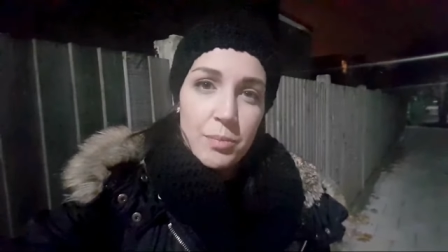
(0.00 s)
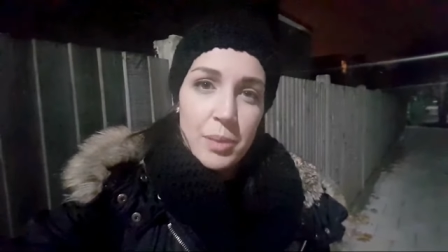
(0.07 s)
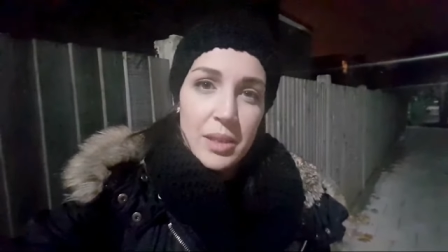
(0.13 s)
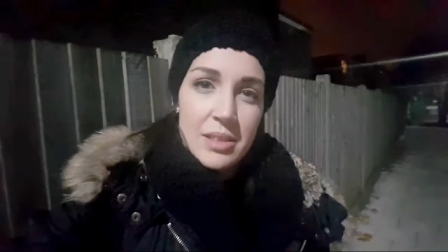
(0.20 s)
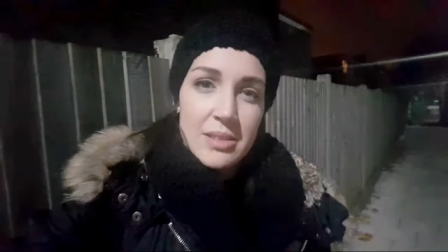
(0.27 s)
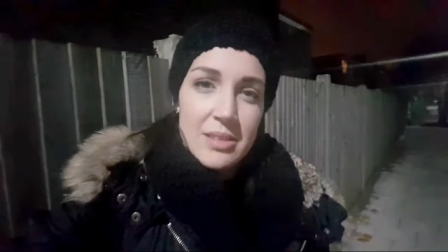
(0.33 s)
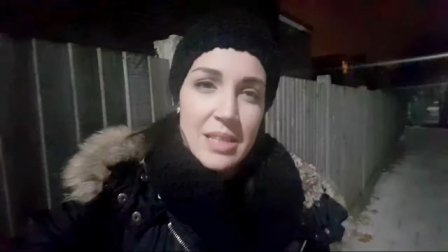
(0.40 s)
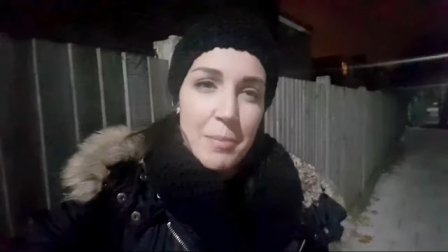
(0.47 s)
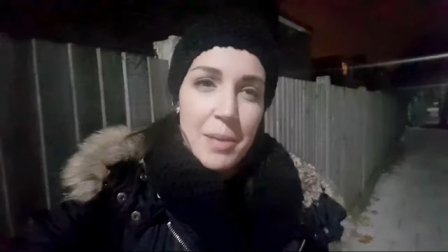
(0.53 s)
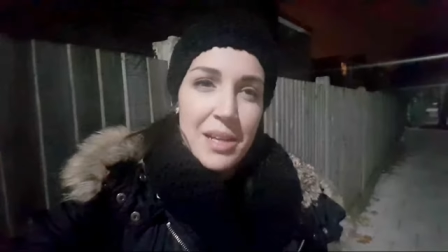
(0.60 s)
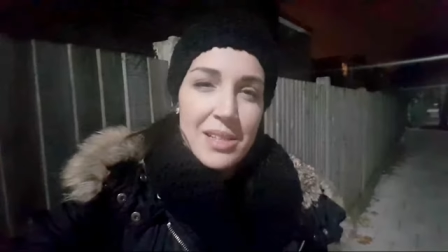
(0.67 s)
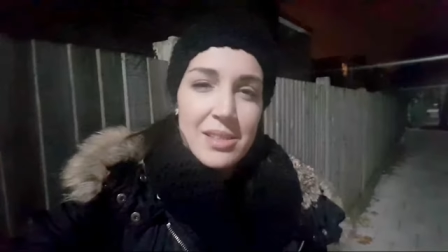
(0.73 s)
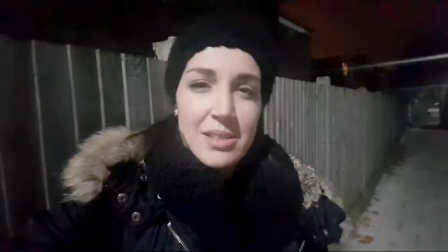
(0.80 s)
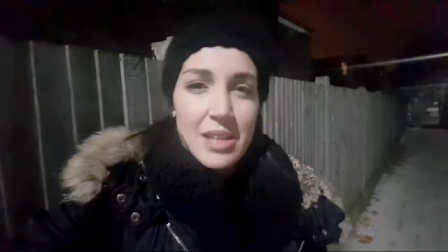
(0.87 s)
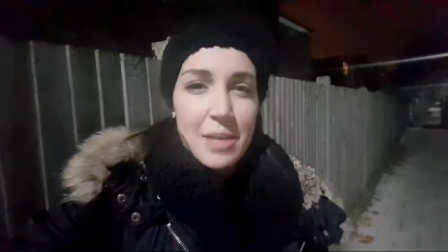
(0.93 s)
but step by
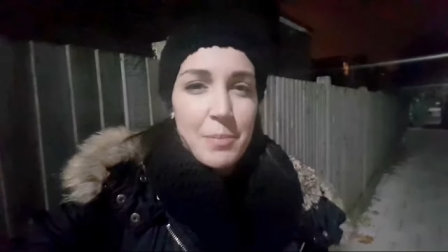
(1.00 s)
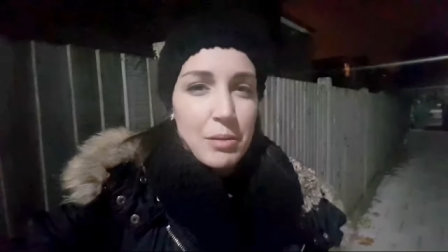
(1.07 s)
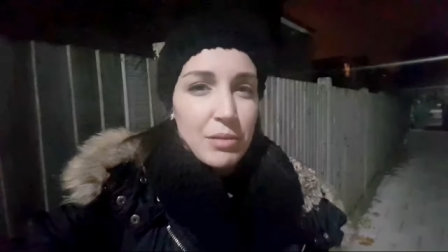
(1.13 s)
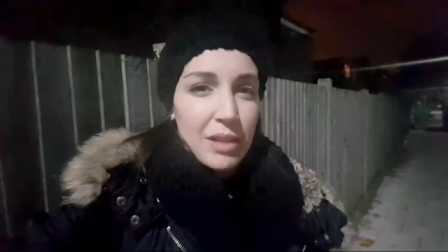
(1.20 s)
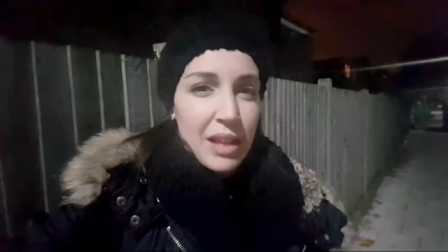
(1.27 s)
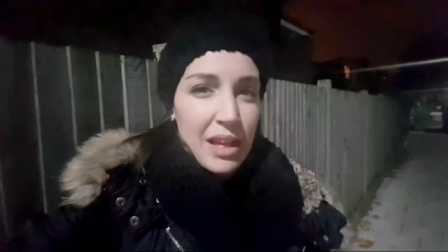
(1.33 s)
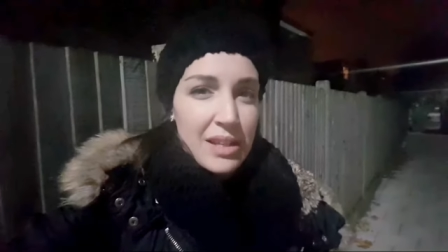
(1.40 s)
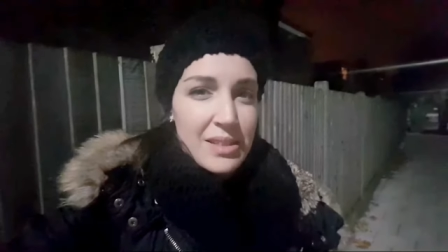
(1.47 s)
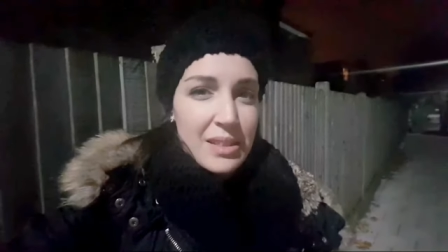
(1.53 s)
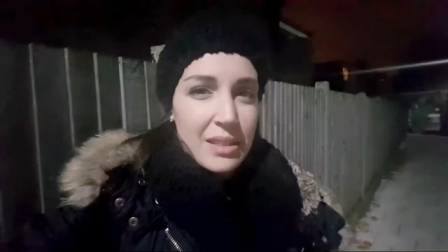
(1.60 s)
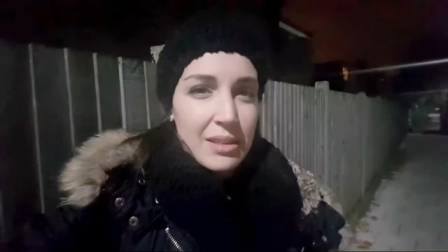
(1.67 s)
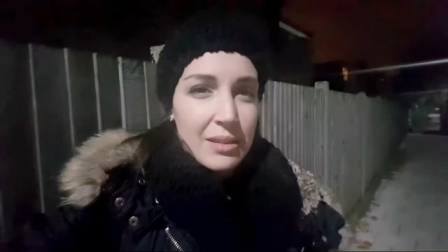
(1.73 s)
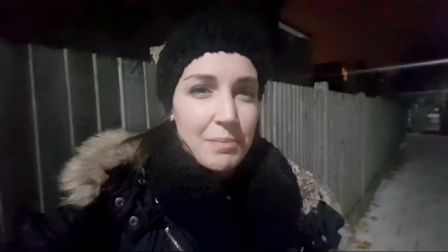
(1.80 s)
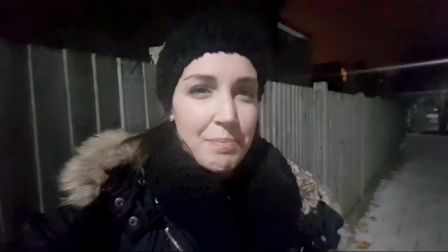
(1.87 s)
step I realized that